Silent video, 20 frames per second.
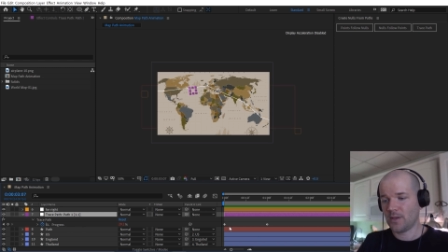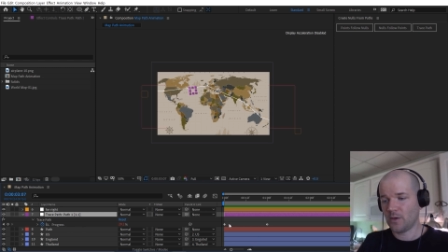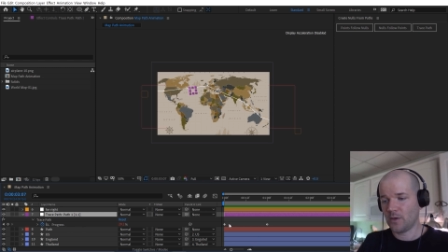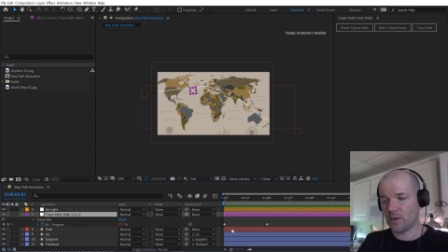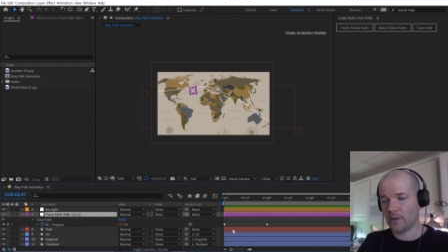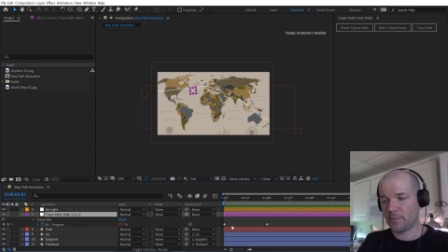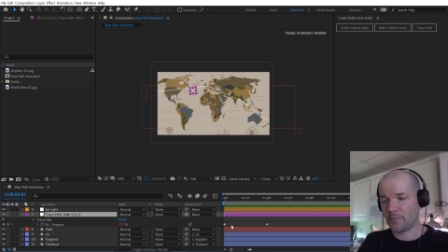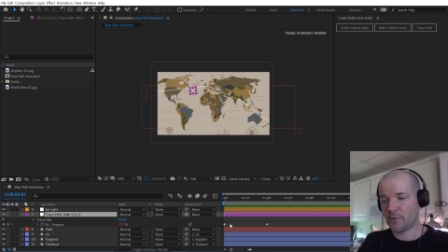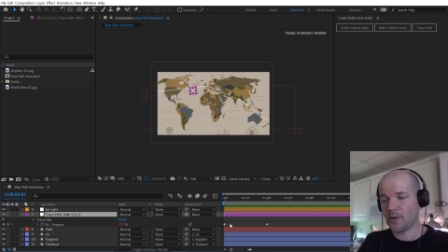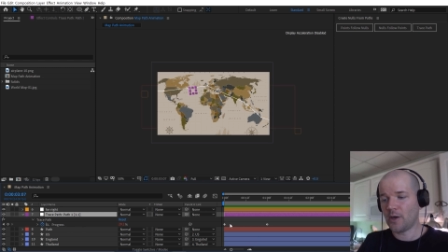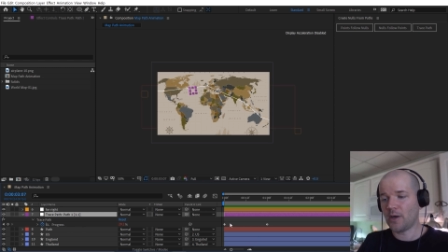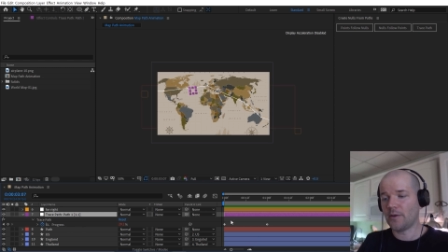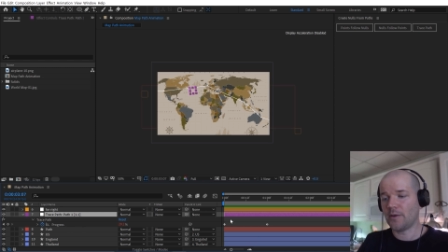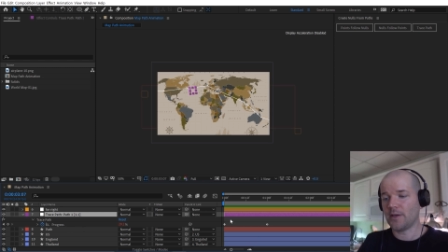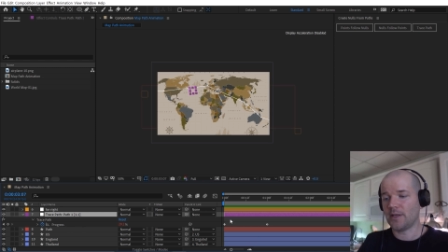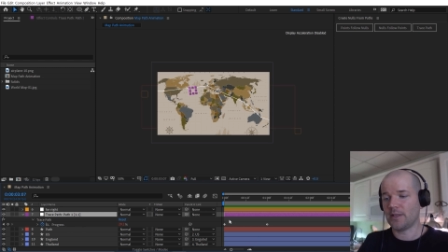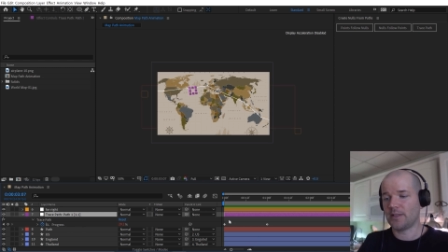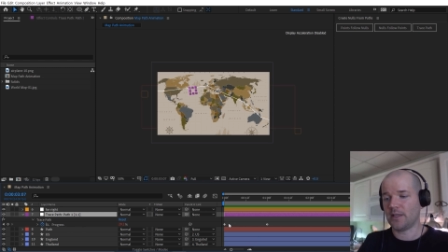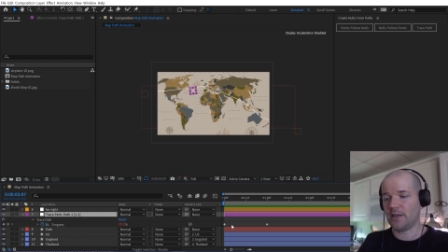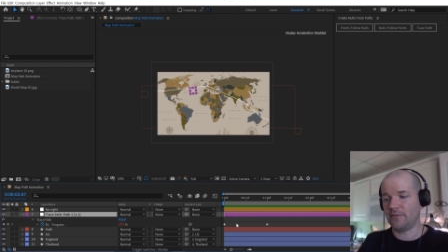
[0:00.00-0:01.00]
or a
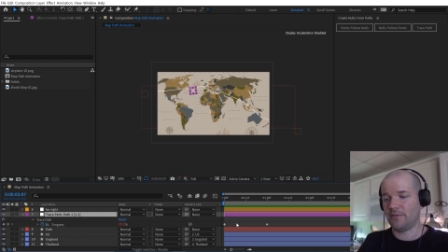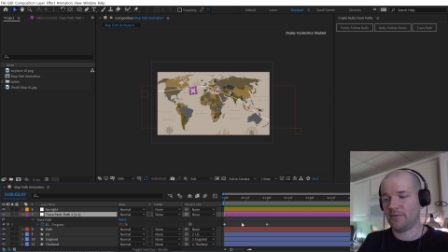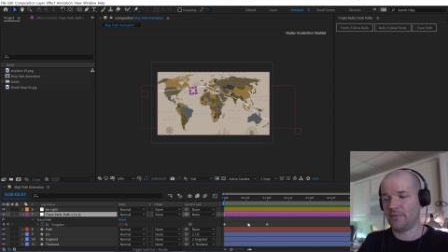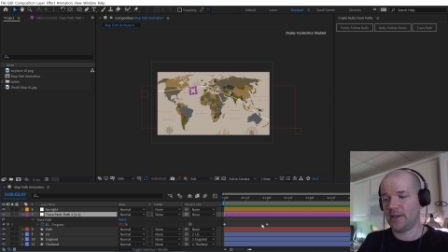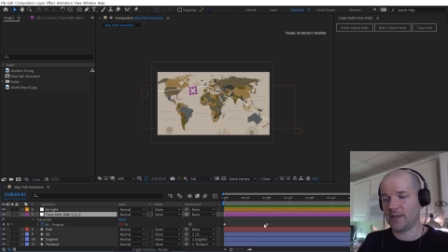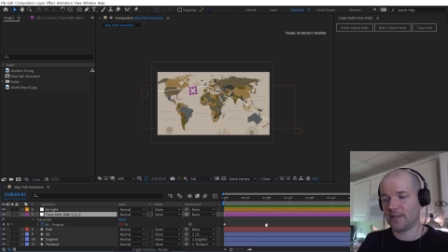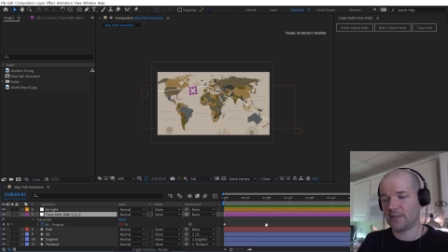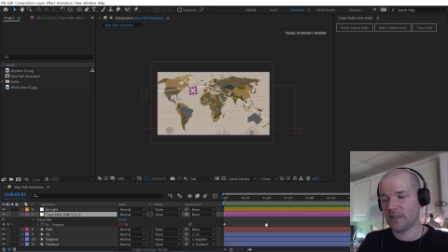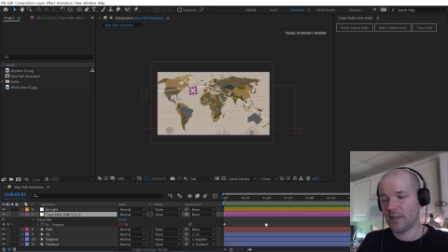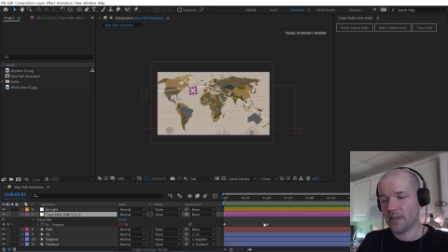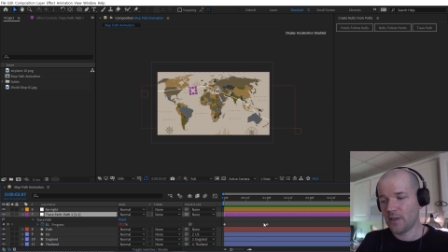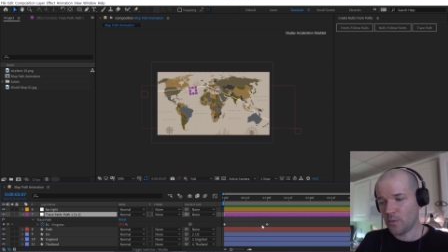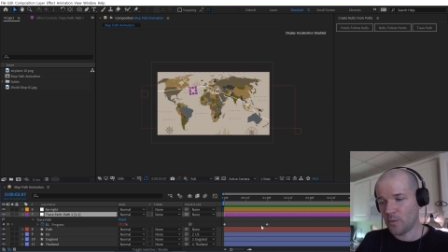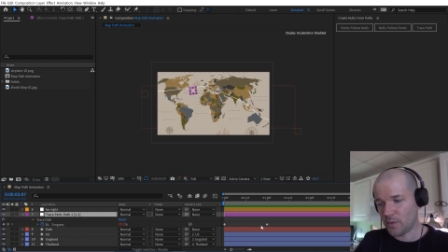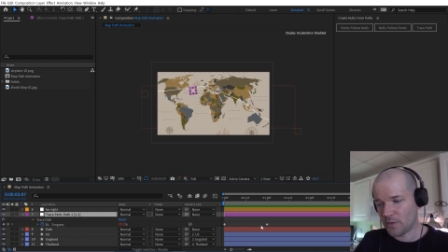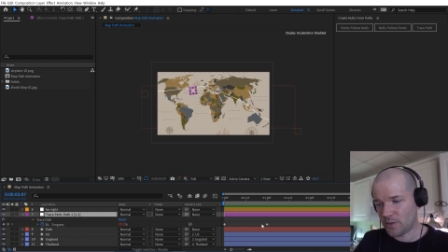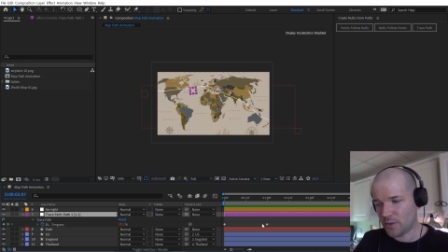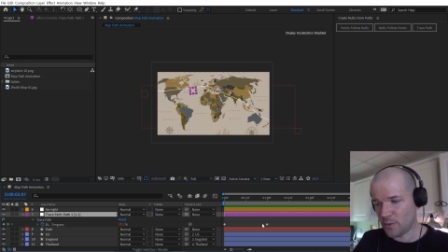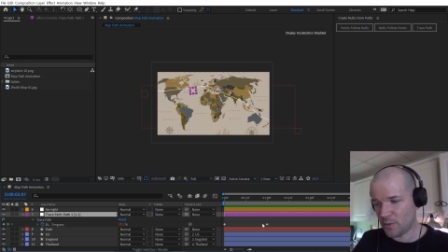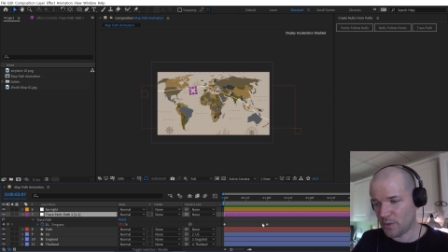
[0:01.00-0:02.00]
progress effect
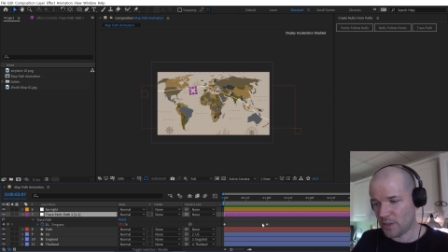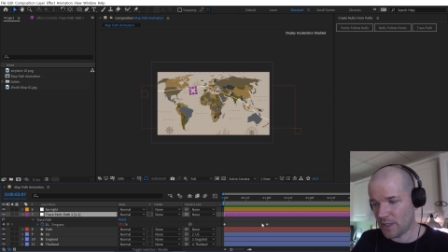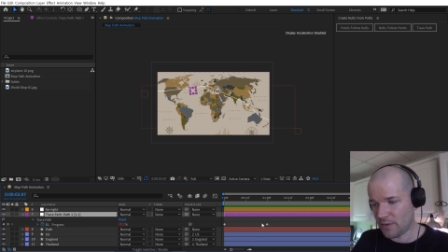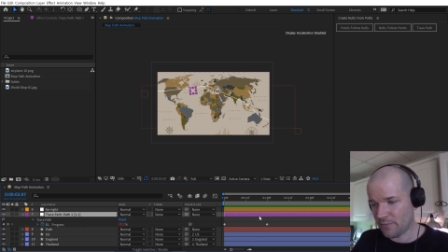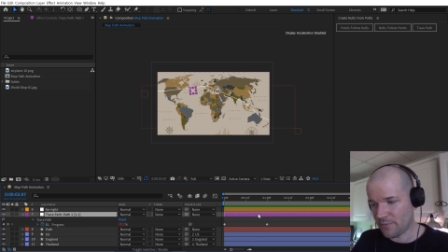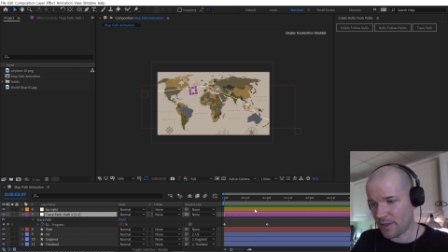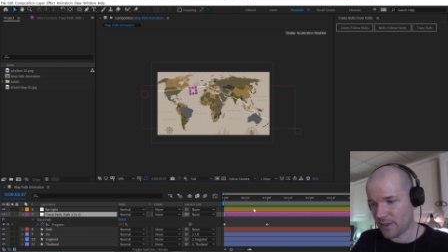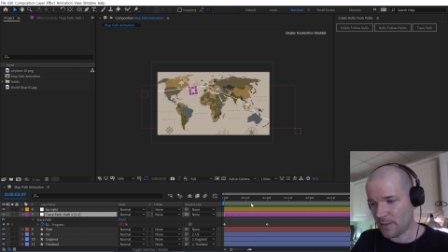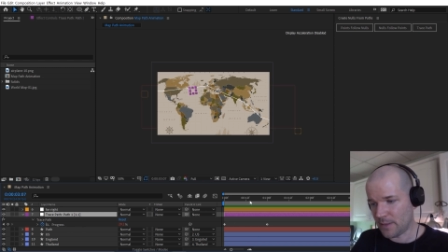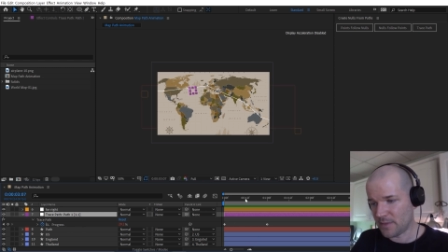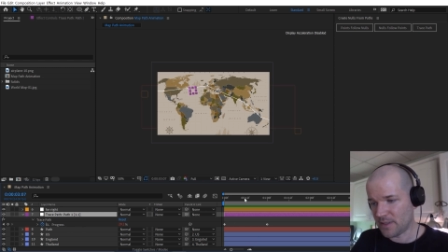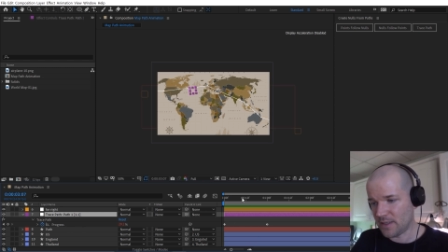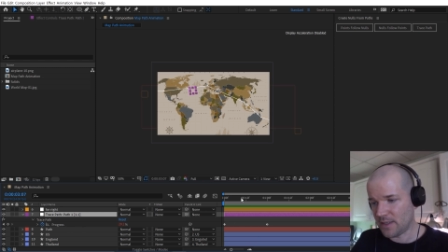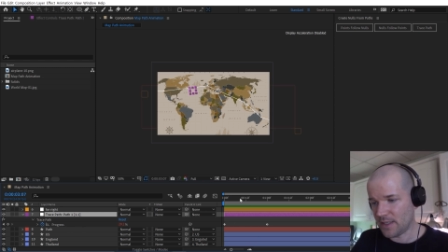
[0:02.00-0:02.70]
with two keyframes,